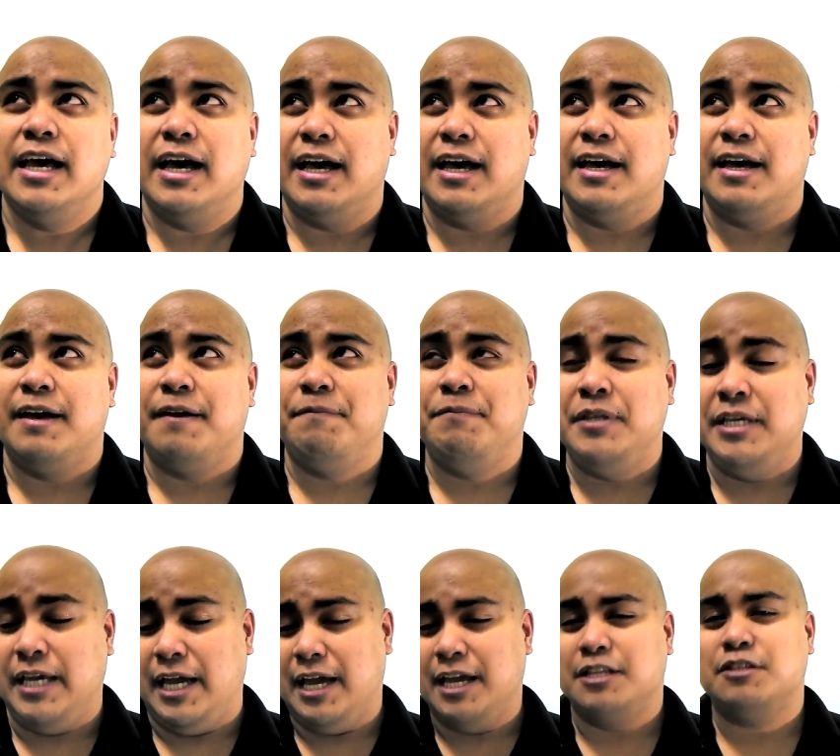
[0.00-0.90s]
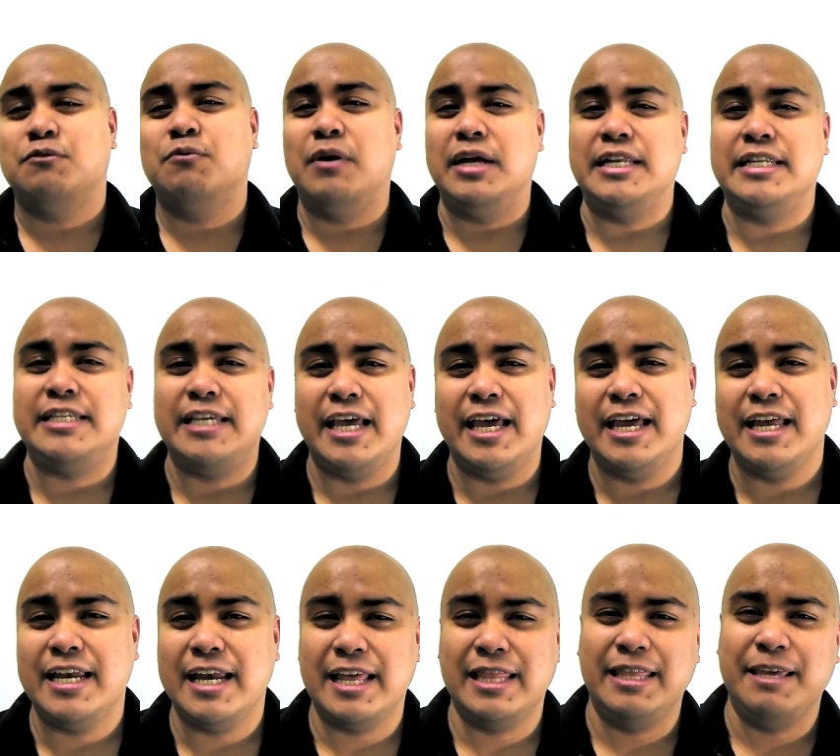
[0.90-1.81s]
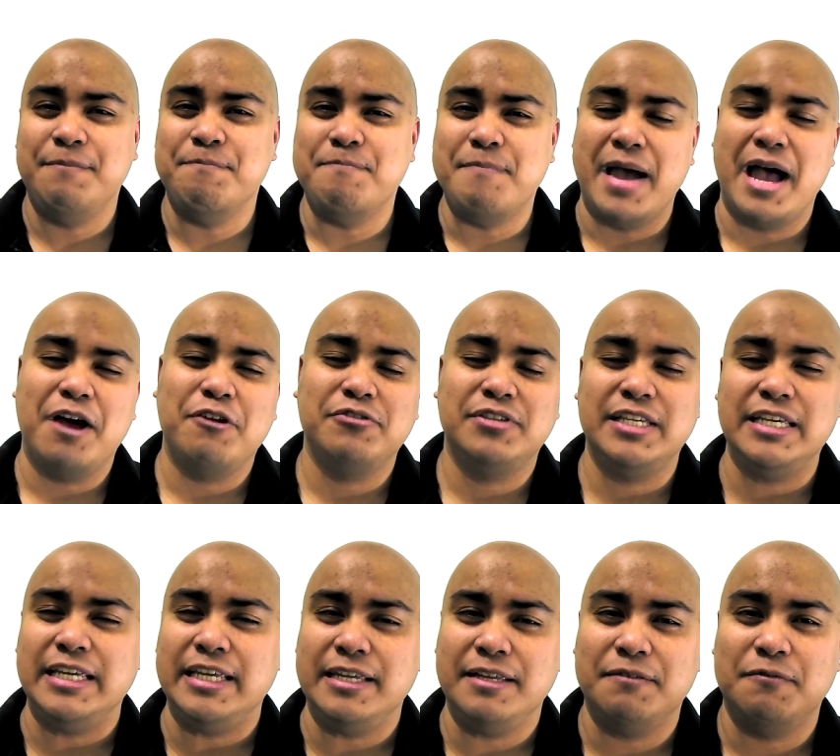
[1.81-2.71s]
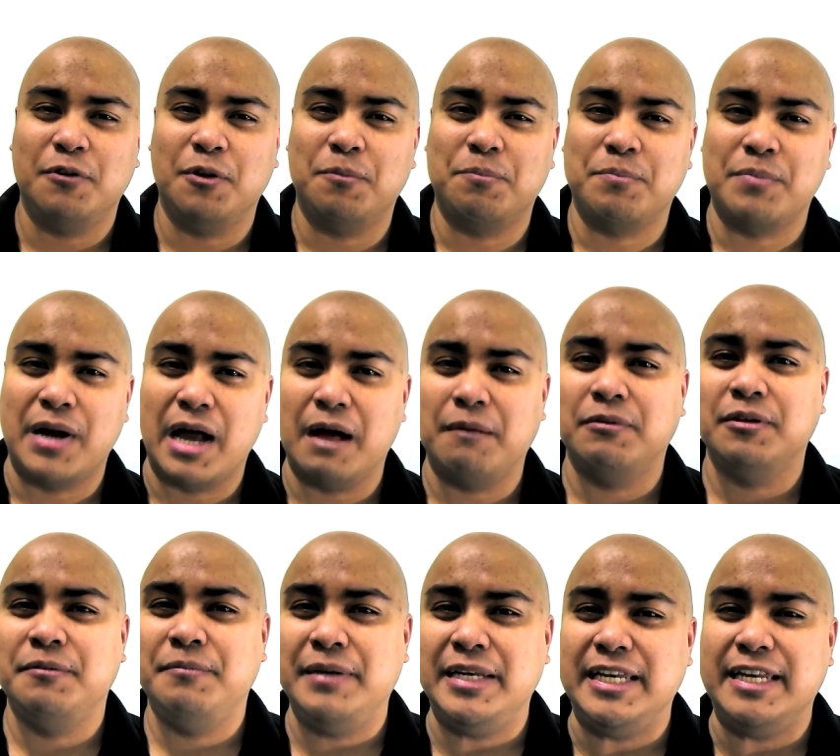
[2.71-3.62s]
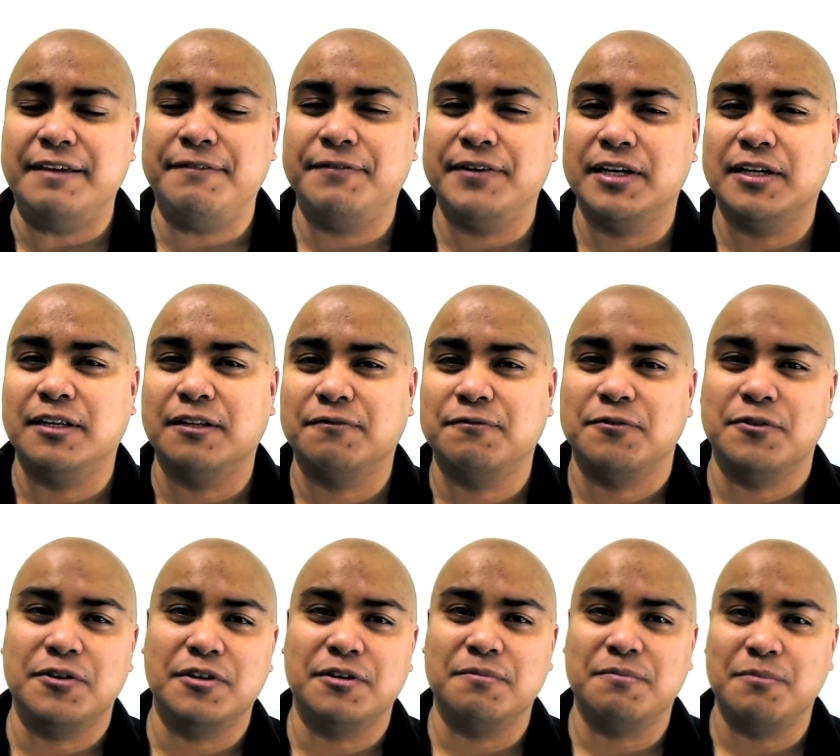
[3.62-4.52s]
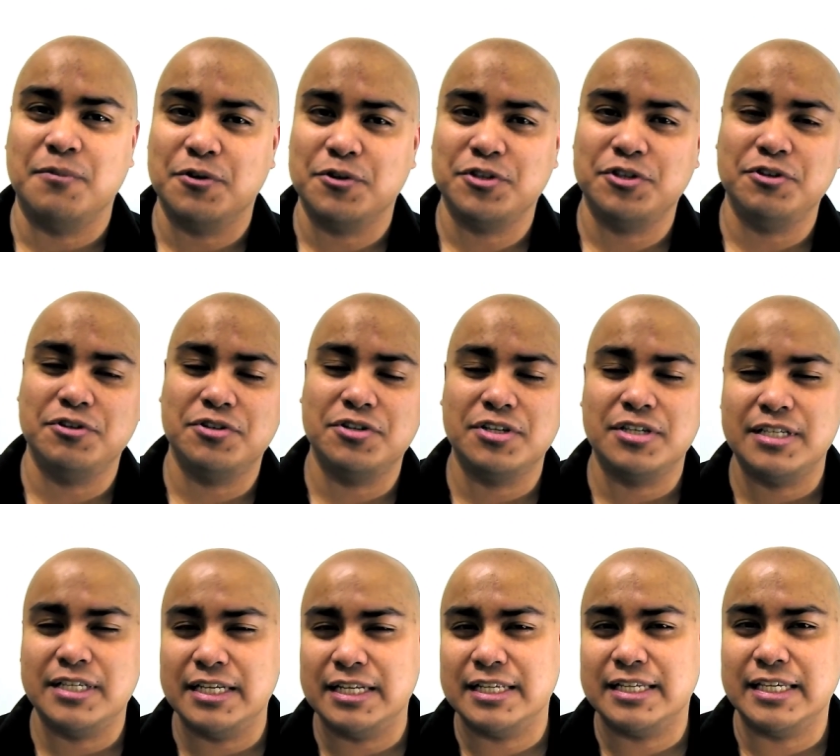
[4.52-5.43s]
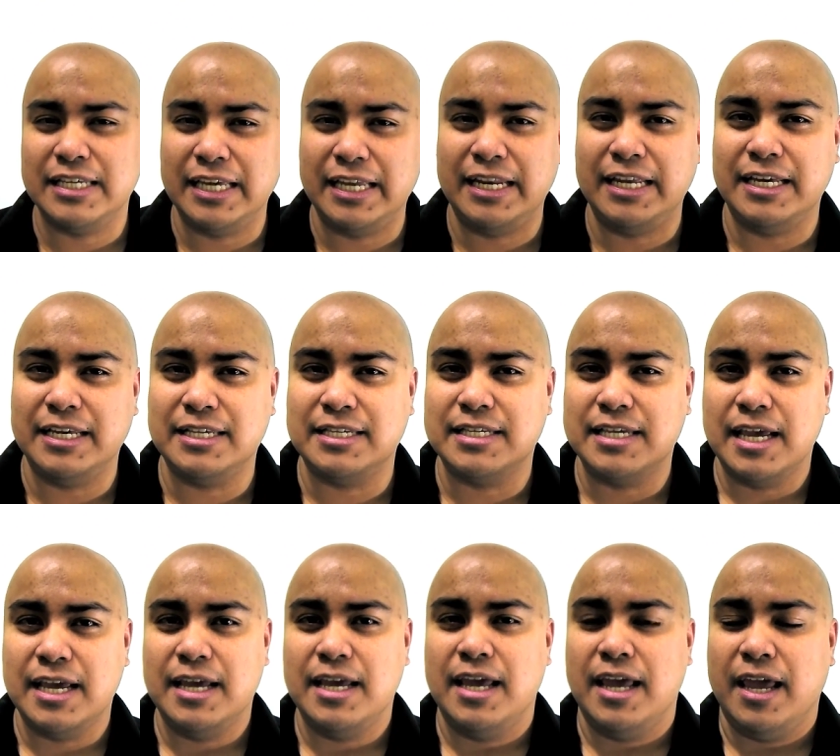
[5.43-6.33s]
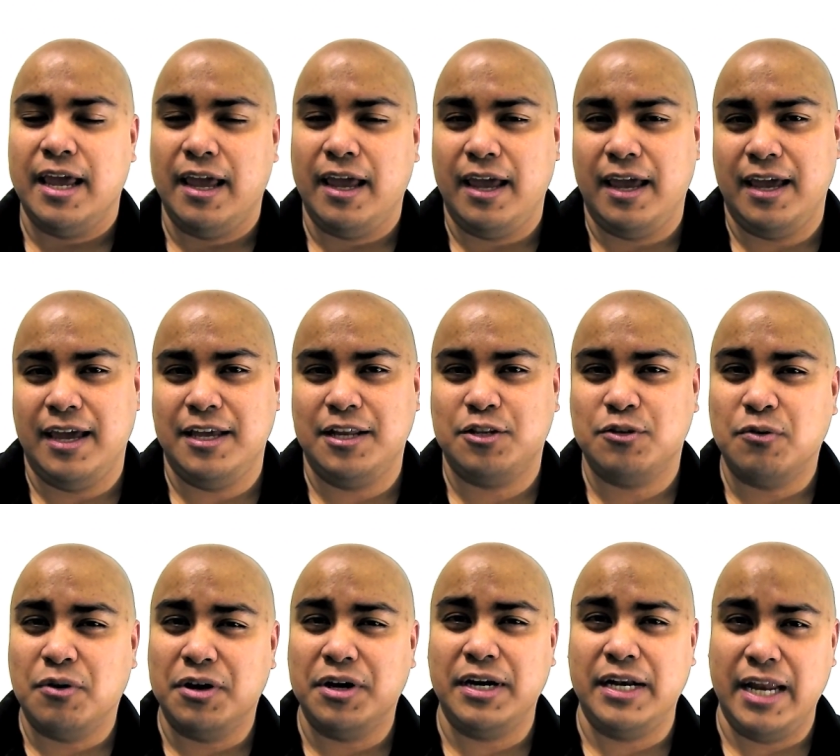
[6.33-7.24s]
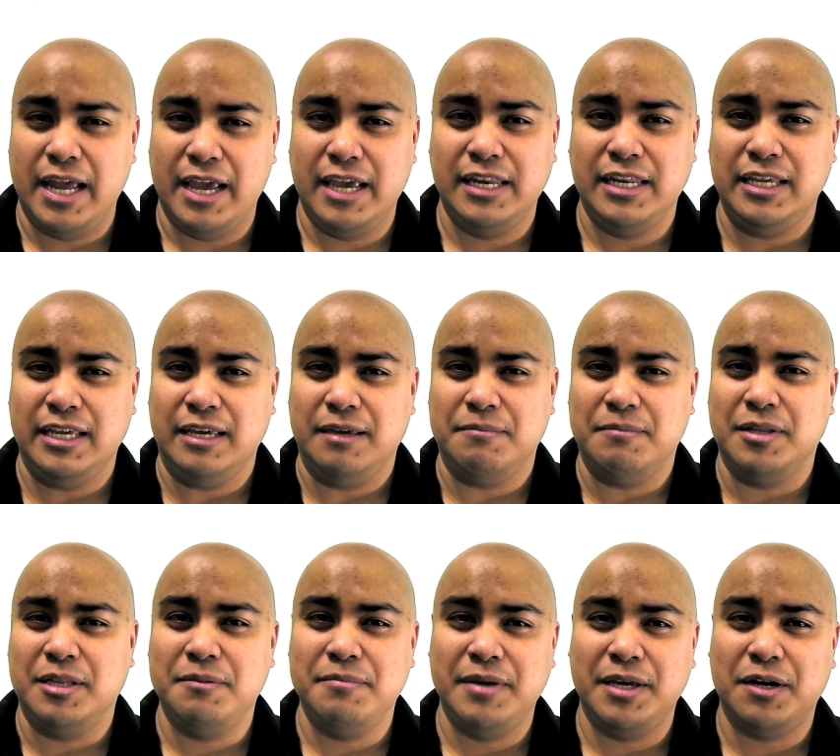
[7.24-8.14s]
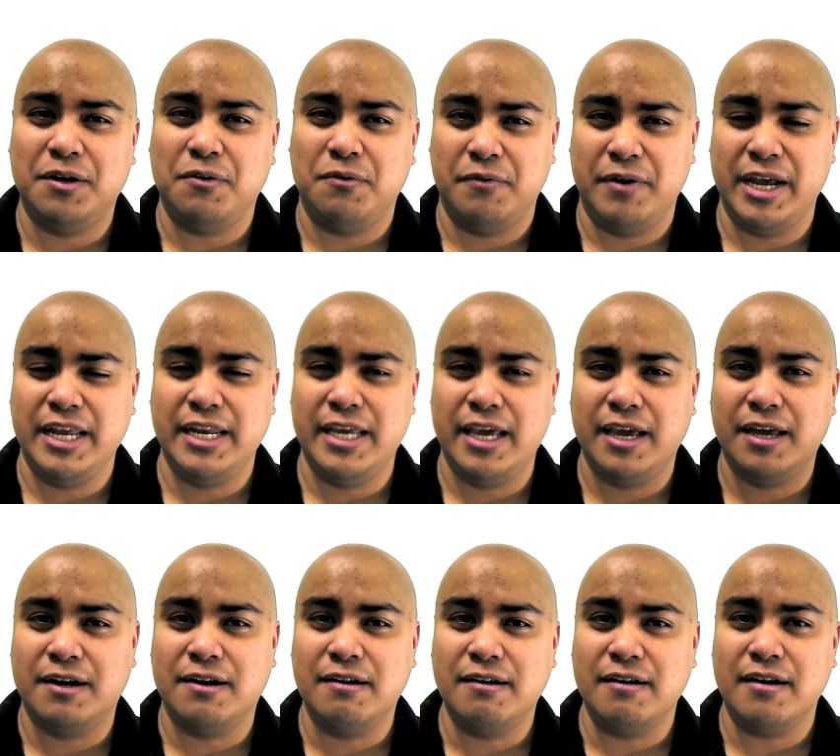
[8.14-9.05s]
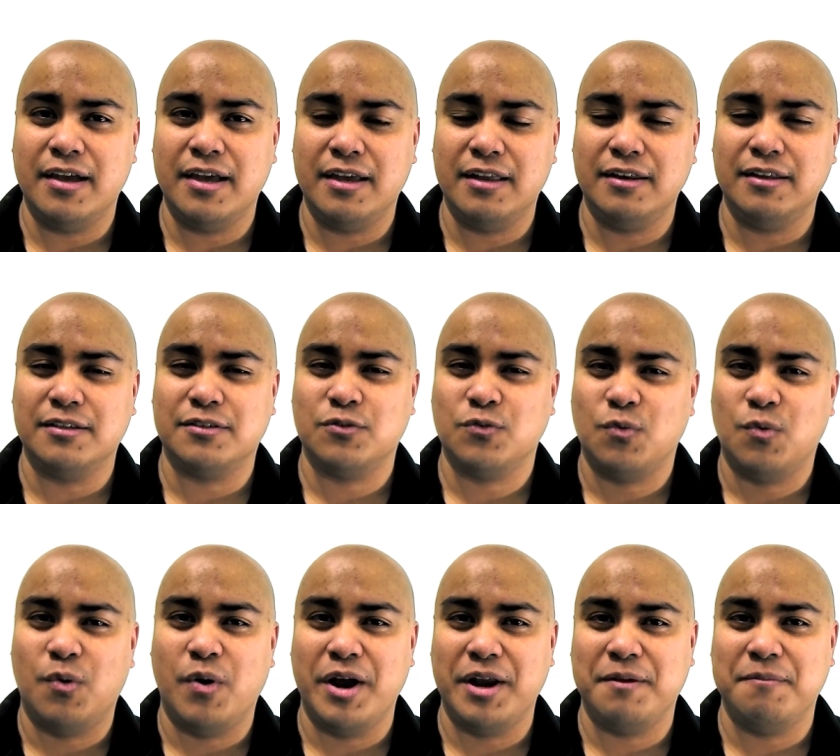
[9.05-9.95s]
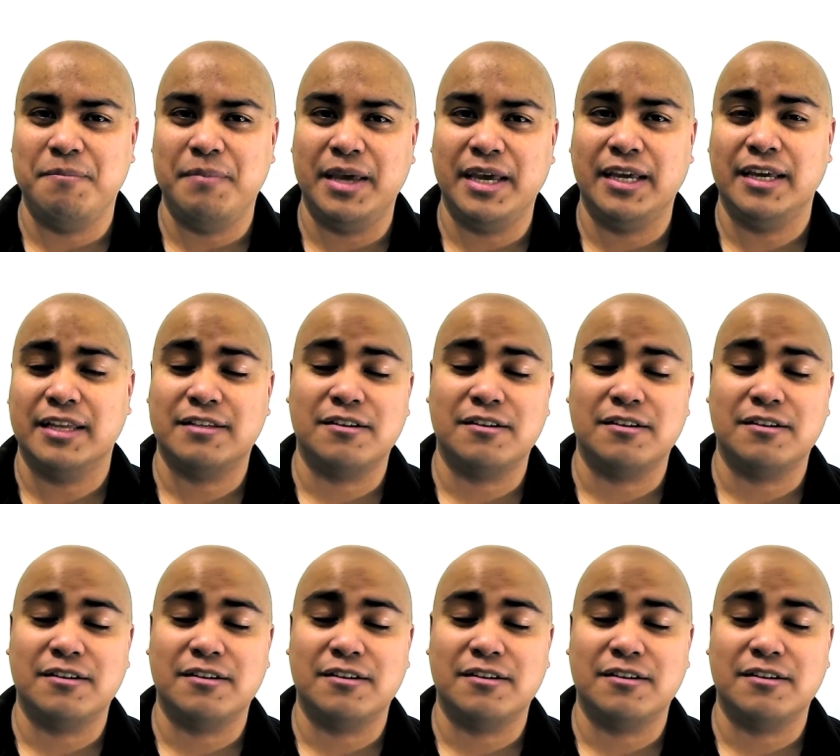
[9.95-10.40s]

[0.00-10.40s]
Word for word: Uh, the H110 the mounting will probably be difficult for most users since it is a 280 millimeter radiator and is quite big.